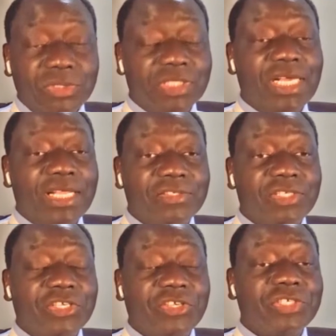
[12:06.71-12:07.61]
the other
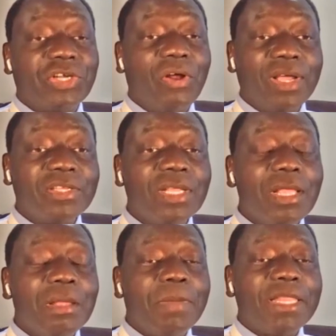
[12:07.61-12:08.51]
security organs,
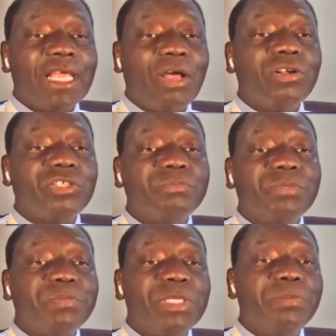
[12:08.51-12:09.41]
but there ought to
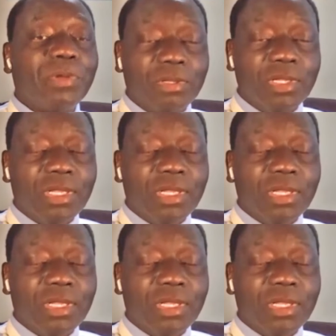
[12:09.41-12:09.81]
be people